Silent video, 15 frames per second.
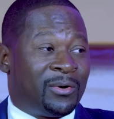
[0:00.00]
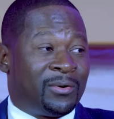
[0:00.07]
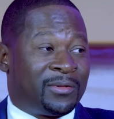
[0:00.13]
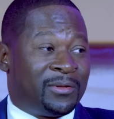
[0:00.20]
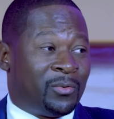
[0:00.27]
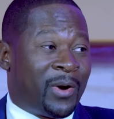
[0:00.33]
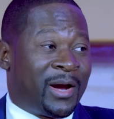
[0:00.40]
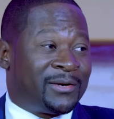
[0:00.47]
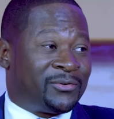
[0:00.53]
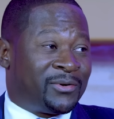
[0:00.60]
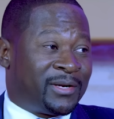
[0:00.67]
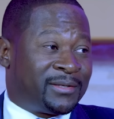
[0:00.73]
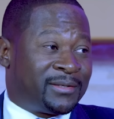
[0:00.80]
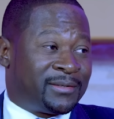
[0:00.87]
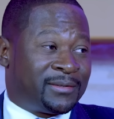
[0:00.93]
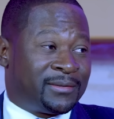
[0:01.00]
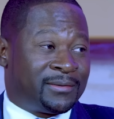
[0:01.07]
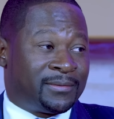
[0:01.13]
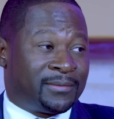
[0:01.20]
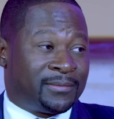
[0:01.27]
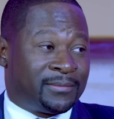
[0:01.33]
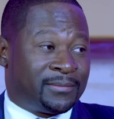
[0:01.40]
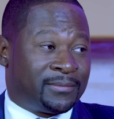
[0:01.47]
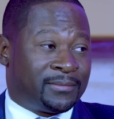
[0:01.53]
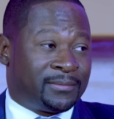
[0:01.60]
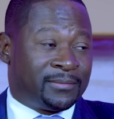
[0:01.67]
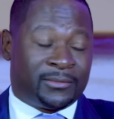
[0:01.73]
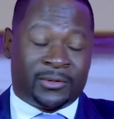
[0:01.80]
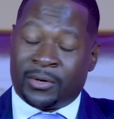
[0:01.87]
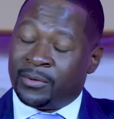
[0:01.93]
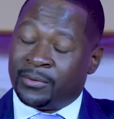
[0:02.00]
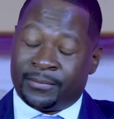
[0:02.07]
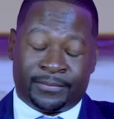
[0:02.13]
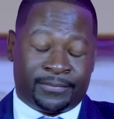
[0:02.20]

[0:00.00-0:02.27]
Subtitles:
all the white race. Yes. No.